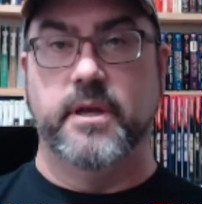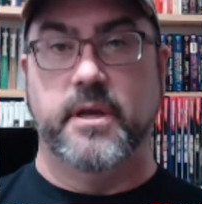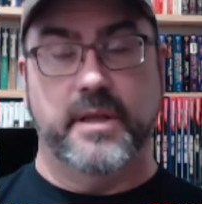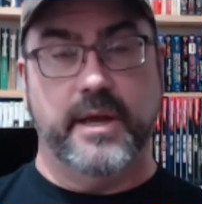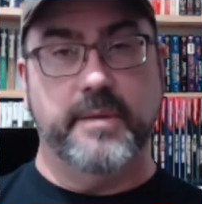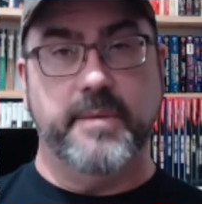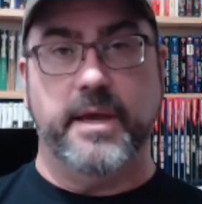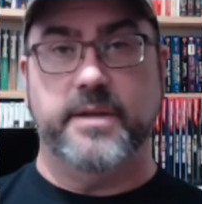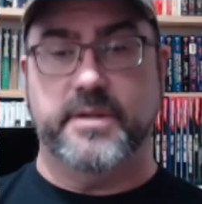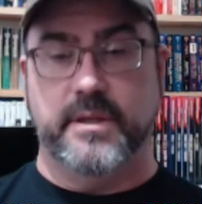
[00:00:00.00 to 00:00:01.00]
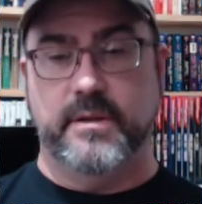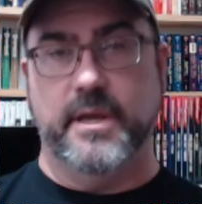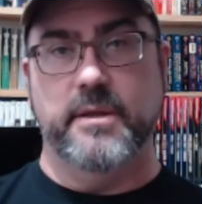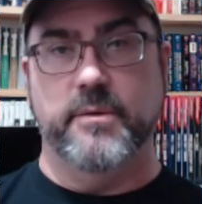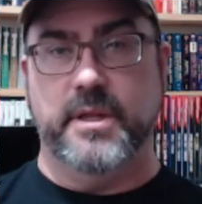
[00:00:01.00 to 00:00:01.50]
like Amaze and
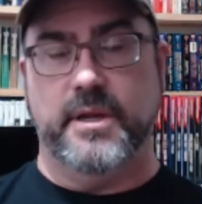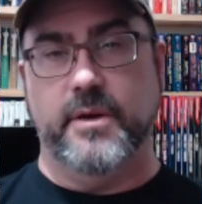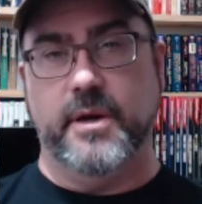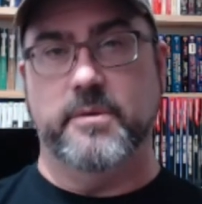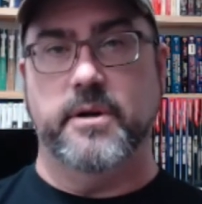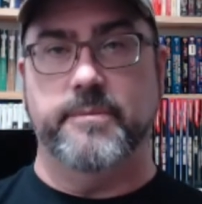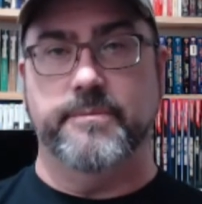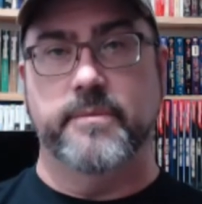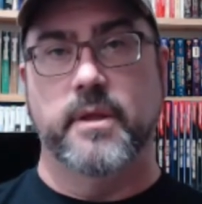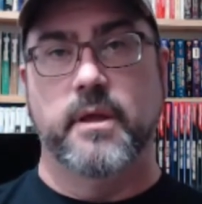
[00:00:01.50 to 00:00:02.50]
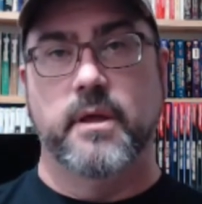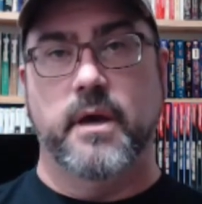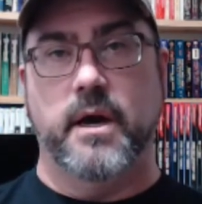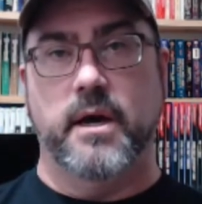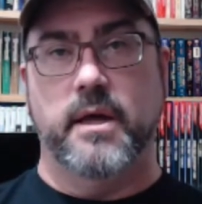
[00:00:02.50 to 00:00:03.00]
the one that you helped run
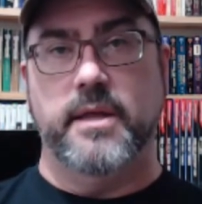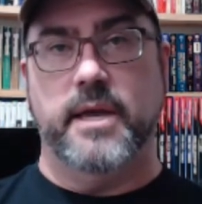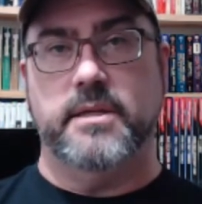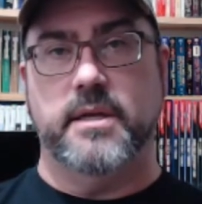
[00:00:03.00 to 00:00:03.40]
that